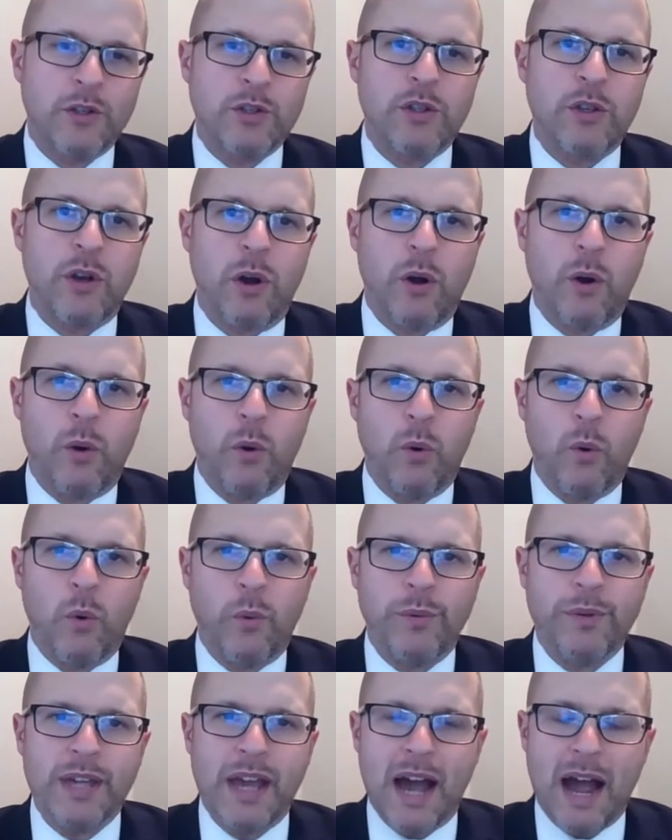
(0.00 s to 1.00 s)

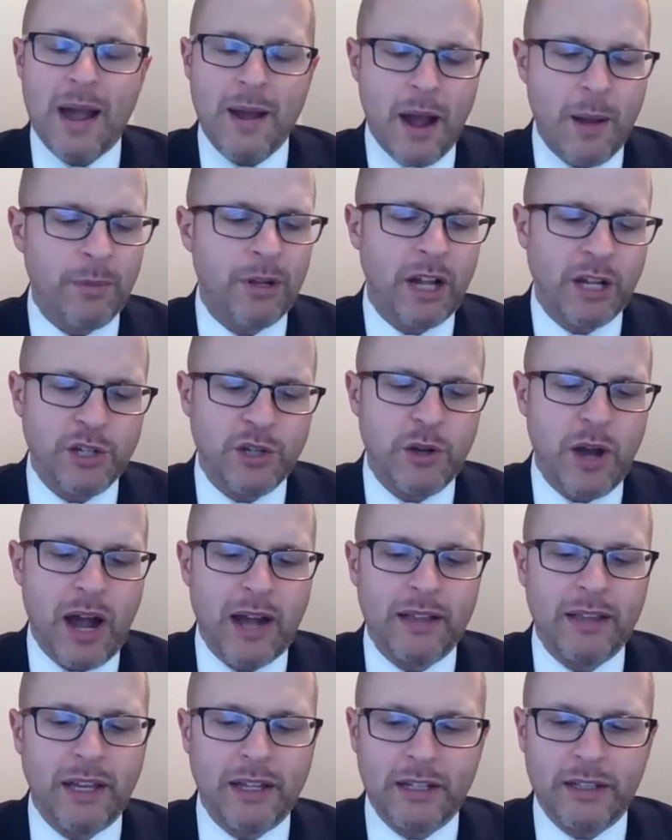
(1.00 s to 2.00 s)
So yeah, I, am glad you
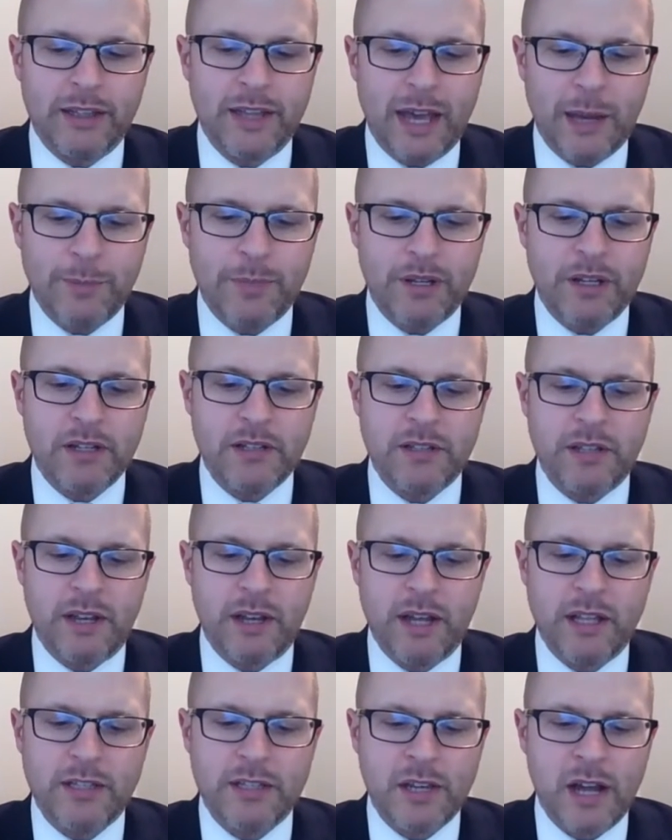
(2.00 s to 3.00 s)
highlighted that because
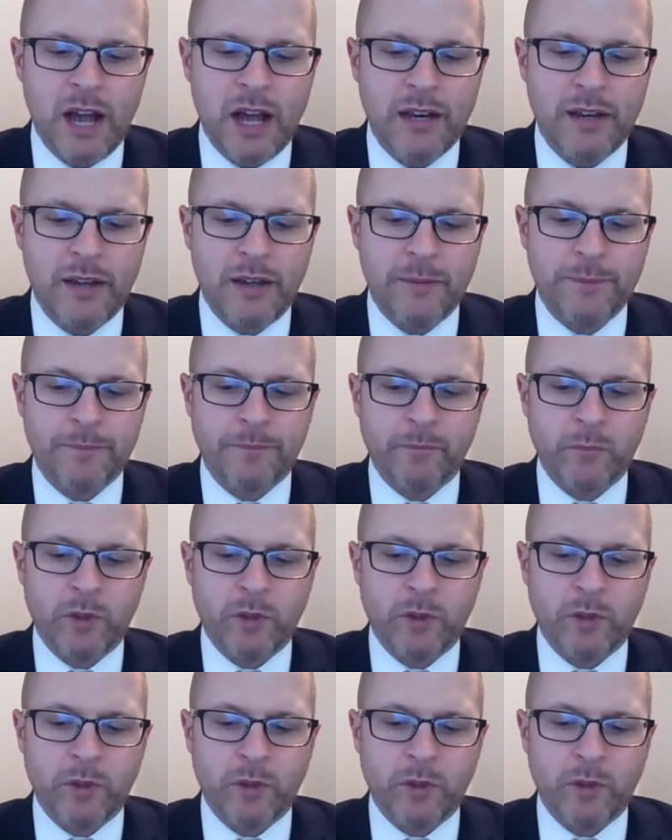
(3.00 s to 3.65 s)
uh, it's not,